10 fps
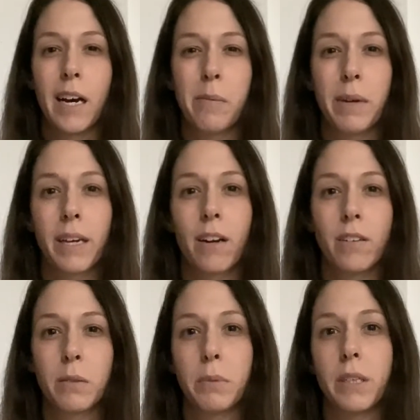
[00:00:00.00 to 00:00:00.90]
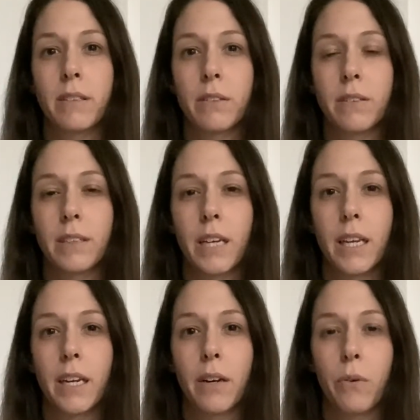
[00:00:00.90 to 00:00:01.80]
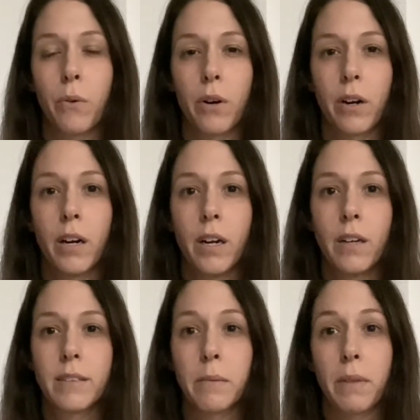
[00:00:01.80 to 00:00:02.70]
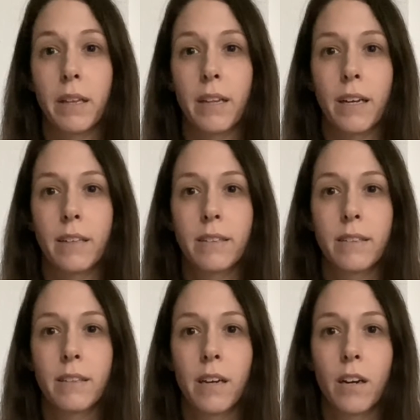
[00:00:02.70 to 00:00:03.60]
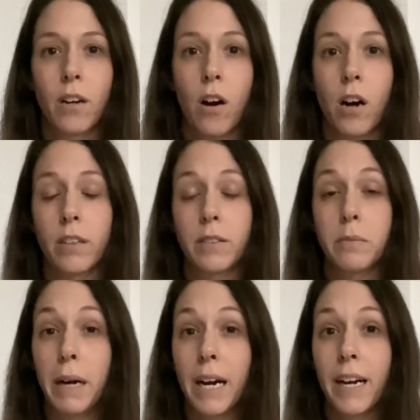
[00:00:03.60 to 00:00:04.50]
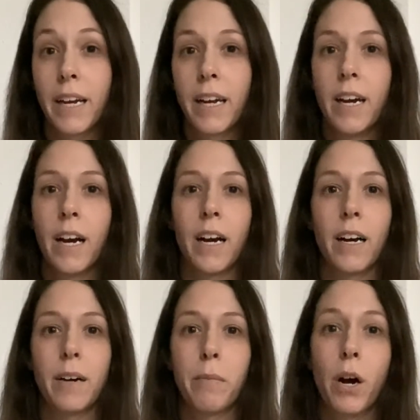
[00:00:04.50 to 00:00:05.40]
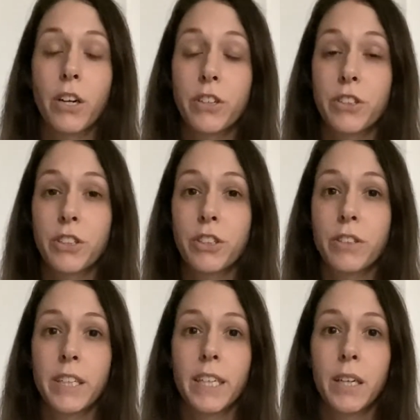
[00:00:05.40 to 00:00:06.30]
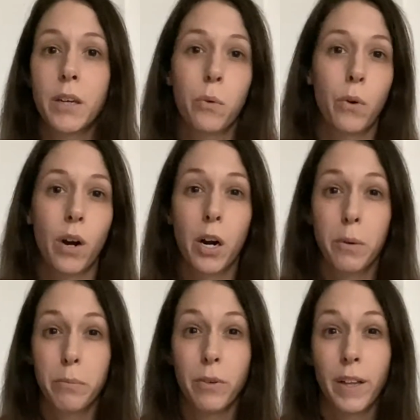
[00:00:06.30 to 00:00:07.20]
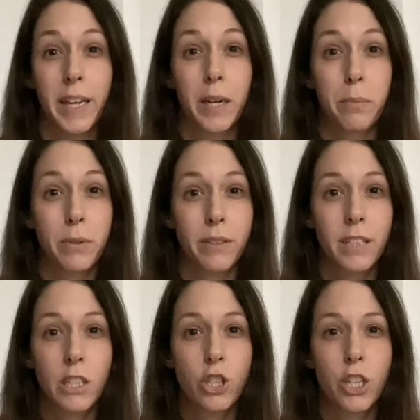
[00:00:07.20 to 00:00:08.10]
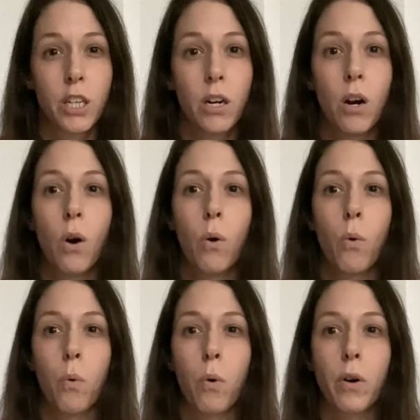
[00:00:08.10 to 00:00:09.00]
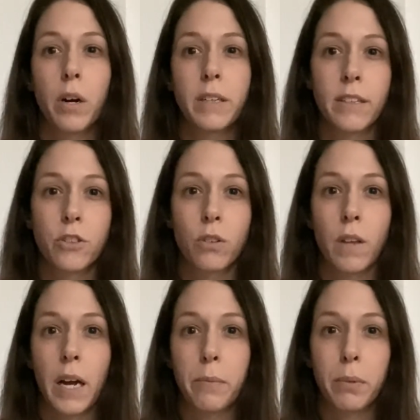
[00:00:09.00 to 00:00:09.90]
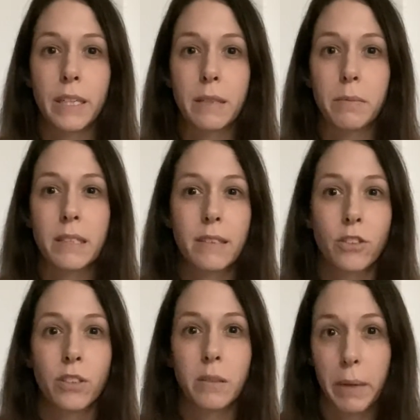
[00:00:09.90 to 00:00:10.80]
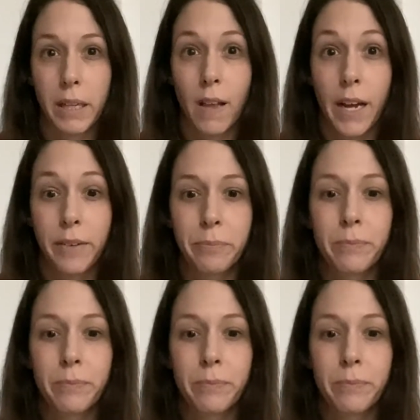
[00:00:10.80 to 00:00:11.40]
It can also be associated or something that's caused by heart surgery or heart-related procedure or a central line placement such as a PICC line.